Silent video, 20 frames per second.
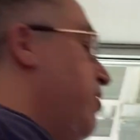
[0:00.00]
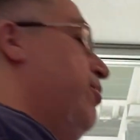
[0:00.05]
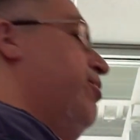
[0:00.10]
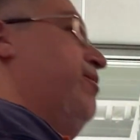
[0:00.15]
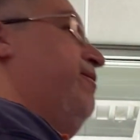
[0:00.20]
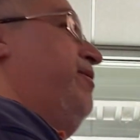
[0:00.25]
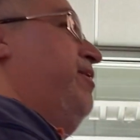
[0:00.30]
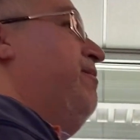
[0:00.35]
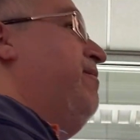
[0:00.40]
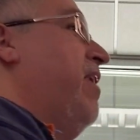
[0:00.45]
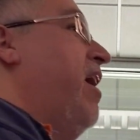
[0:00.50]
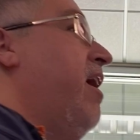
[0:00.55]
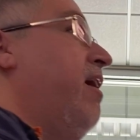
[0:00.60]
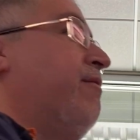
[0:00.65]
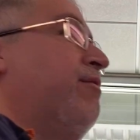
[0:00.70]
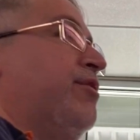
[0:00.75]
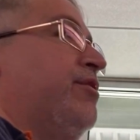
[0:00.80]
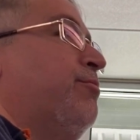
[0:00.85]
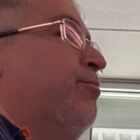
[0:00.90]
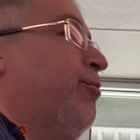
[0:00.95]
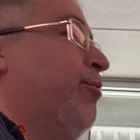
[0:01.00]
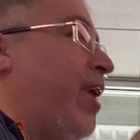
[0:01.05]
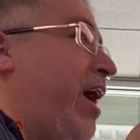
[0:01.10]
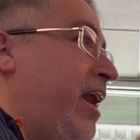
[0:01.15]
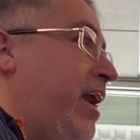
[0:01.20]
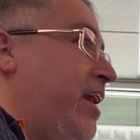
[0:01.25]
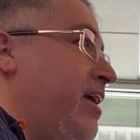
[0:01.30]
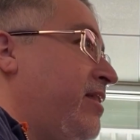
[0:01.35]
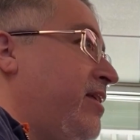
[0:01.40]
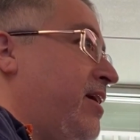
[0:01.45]
who, if you've ever read
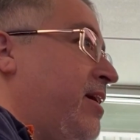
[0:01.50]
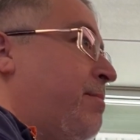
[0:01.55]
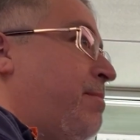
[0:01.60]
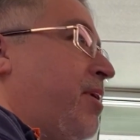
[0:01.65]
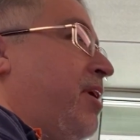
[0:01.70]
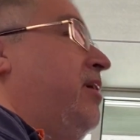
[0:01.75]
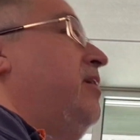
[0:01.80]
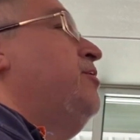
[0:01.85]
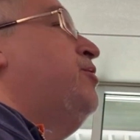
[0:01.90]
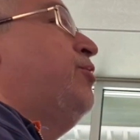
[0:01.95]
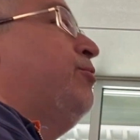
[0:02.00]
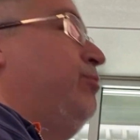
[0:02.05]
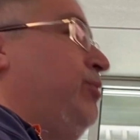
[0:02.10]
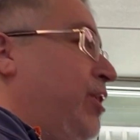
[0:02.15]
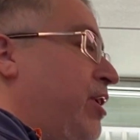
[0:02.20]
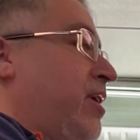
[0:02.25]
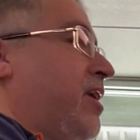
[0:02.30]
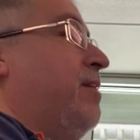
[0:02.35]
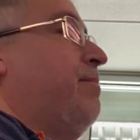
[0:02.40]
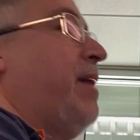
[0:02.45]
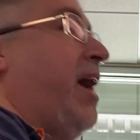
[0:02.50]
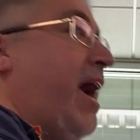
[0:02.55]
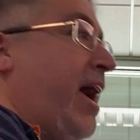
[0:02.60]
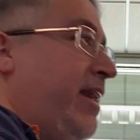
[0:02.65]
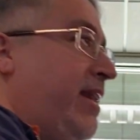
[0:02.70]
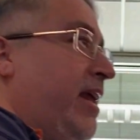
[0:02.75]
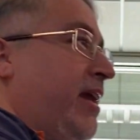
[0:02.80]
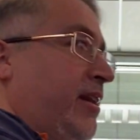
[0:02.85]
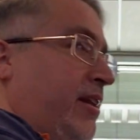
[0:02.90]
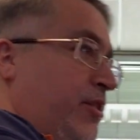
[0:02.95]
anything about, go look up
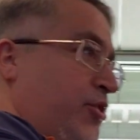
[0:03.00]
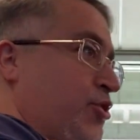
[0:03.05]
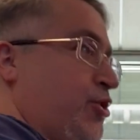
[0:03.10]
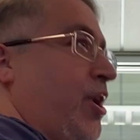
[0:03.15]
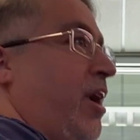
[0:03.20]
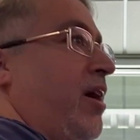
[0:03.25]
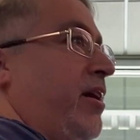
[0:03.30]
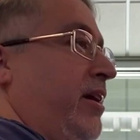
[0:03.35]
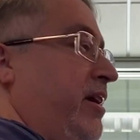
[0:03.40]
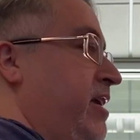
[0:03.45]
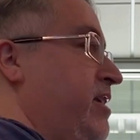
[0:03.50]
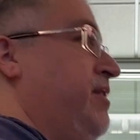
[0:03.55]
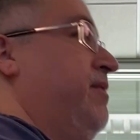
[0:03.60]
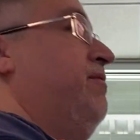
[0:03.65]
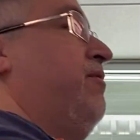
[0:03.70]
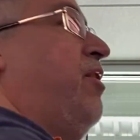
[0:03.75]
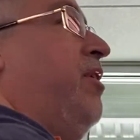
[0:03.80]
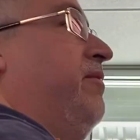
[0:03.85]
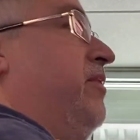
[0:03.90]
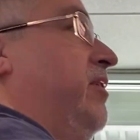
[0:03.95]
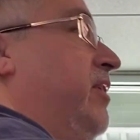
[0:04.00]
Adnan Khashoggi. He's involved